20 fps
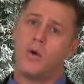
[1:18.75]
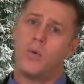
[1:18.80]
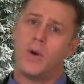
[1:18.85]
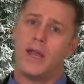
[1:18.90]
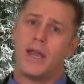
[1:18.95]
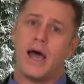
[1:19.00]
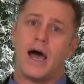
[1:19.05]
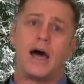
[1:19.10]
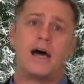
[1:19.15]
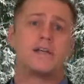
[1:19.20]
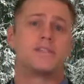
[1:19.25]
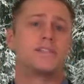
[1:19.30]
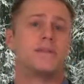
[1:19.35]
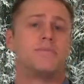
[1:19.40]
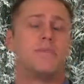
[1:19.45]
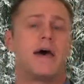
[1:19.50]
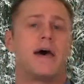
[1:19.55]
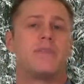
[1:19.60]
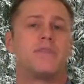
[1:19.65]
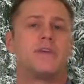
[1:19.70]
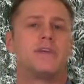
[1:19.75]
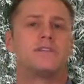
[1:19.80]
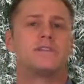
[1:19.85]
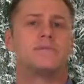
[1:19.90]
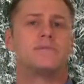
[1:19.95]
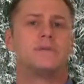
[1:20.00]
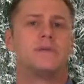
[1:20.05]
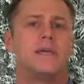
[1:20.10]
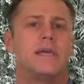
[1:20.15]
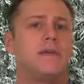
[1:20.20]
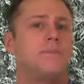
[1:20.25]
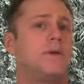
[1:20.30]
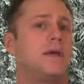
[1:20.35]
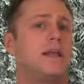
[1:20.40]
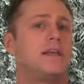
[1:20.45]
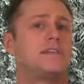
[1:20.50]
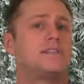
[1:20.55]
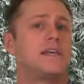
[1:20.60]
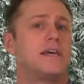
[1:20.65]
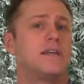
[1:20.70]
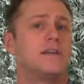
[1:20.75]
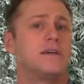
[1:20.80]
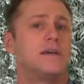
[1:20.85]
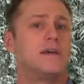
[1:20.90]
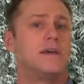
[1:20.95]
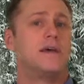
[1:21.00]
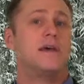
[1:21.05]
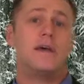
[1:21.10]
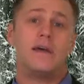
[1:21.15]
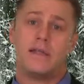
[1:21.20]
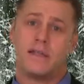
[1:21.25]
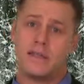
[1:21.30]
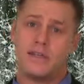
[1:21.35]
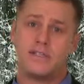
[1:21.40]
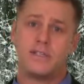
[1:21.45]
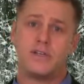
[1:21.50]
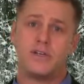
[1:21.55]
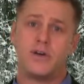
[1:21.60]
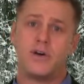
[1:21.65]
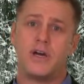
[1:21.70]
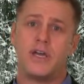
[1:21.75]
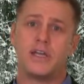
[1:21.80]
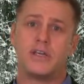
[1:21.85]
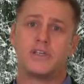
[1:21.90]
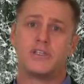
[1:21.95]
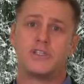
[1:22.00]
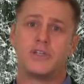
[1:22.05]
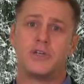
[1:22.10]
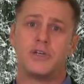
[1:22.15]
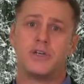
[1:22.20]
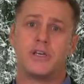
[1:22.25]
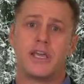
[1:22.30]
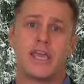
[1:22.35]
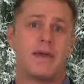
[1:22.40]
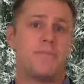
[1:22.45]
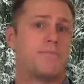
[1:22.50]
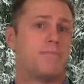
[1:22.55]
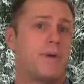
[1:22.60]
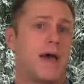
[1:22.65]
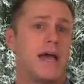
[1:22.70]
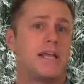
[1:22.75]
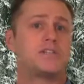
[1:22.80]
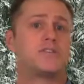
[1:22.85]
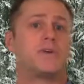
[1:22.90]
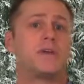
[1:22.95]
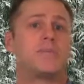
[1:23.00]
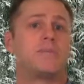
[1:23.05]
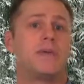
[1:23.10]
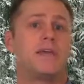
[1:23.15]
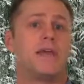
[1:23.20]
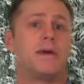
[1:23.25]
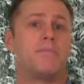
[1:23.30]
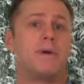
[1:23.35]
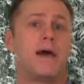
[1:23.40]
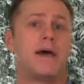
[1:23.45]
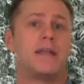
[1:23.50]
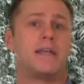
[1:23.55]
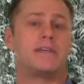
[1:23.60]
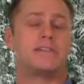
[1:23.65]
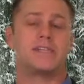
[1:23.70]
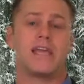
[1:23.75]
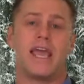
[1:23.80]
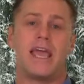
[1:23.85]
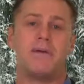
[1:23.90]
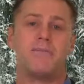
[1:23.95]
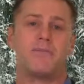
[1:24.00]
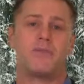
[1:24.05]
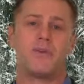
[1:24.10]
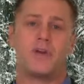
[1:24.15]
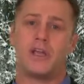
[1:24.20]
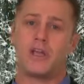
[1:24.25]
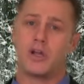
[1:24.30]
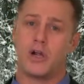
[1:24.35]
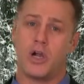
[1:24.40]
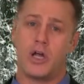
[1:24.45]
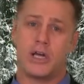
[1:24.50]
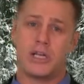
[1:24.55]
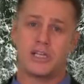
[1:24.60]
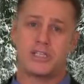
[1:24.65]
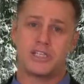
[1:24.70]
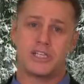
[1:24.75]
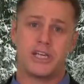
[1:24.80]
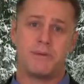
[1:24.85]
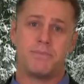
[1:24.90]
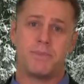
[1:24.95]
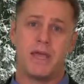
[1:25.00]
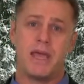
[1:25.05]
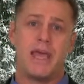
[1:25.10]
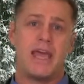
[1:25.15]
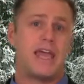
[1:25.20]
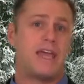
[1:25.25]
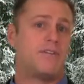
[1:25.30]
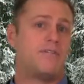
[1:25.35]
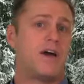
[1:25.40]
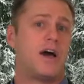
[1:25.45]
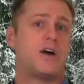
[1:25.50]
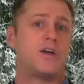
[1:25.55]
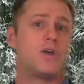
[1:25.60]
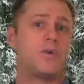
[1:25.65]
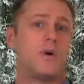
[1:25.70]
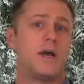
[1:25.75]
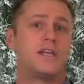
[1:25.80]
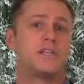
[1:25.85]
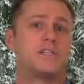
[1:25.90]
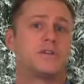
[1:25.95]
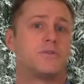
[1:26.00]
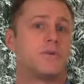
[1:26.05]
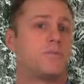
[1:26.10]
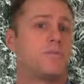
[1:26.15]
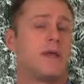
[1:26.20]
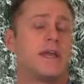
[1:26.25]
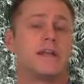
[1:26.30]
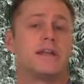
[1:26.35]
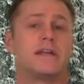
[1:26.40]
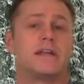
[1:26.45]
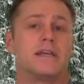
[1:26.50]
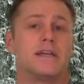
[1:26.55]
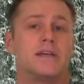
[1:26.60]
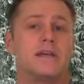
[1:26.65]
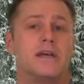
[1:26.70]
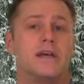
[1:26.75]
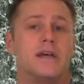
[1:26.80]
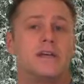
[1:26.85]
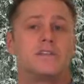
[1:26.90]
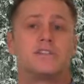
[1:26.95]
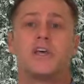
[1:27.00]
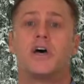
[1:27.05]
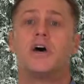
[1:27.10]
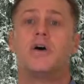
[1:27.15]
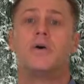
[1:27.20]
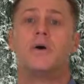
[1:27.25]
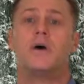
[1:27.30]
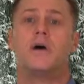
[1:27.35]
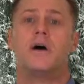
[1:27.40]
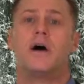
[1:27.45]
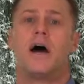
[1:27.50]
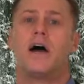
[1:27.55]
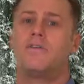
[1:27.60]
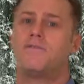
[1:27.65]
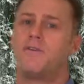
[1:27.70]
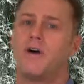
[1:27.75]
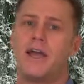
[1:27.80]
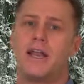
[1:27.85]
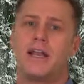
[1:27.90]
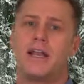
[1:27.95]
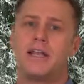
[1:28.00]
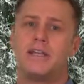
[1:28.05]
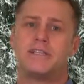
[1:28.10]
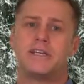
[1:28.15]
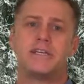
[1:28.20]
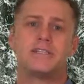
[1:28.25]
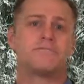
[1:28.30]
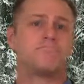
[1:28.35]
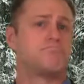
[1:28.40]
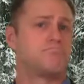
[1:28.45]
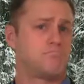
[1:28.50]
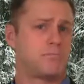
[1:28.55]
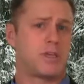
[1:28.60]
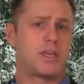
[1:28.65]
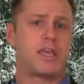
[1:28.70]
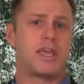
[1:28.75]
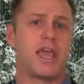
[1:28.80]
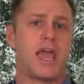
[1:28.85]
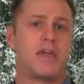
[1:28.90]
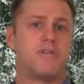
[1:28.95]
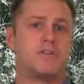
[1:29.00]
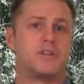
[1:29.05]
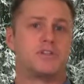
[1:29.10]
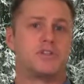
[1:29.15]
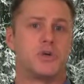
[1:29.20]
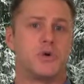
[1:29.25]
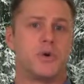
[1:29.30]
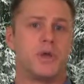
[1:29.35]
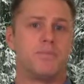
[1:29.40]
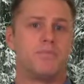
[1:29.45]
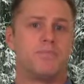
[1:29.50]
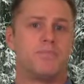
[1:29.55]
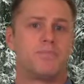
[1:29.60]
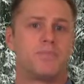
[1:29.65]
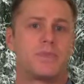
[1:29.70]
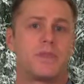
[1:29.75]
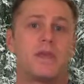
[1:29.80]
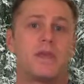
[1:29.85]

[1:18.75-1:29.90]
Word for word: When asked about this, he merely said, This annoying student kept badgering me about his M3 clerkship evaluation repeatedly, so I finally just gave it to him.